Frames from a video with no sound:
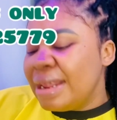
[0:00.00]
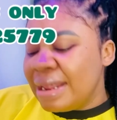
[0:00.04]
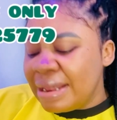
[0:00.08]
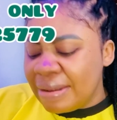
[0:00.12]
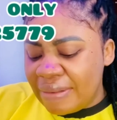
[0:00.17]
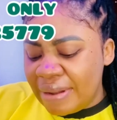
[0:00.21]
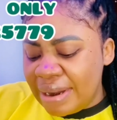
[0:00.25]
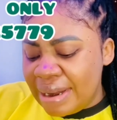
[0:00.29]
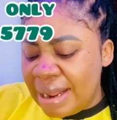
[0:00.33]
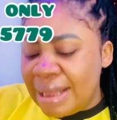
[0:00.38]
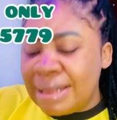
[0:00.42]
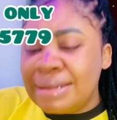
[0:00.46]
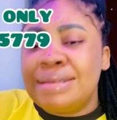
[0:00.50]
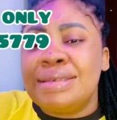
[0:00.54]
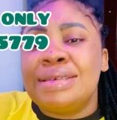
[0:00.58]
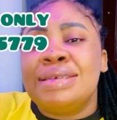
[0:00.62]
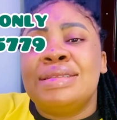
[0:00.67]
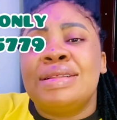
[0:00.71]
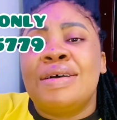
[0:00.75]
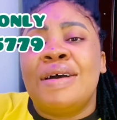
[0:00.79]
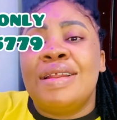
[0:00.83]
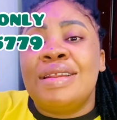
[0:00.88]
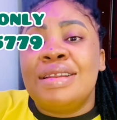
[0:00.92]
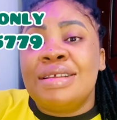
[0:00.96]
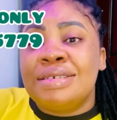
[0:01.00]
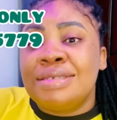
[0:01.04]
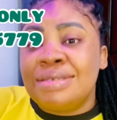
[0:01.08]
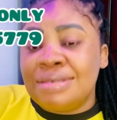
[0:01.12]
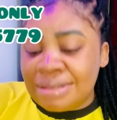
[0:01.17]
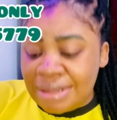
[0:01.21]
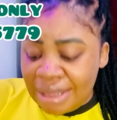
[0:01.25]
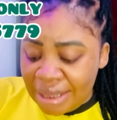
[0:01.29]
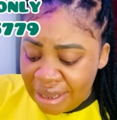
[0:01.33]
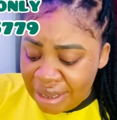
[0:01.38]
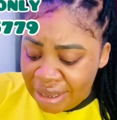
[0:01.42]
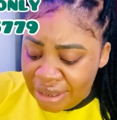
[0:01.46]
ingredient in our list
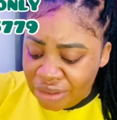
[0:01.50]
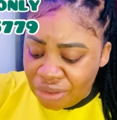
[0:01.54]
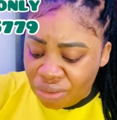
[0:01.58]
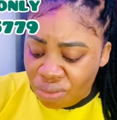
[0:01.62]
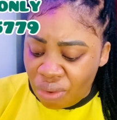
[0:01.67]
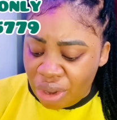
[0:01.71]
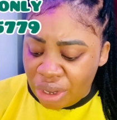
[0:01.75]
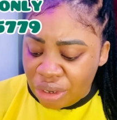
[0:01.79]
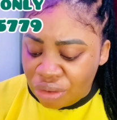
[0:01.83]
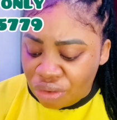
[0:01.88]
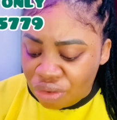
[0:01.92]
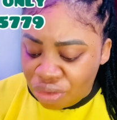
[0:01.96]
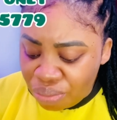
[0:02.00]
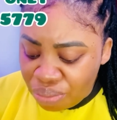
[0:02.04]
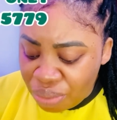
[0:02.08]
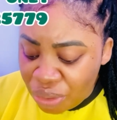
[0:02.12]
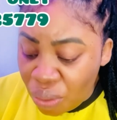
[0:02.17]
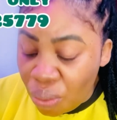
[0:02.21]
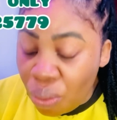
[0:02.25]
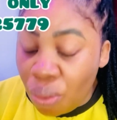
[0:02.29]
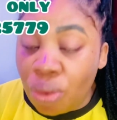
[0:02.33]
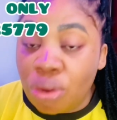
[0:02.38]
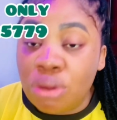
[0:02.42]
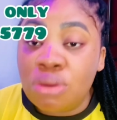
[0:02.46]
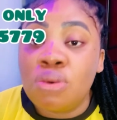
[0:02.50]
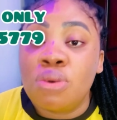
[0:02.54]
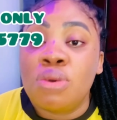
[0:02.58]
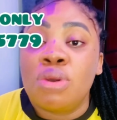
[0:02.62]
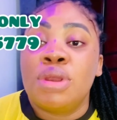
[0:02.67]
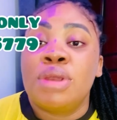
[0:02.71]
today is going to be what?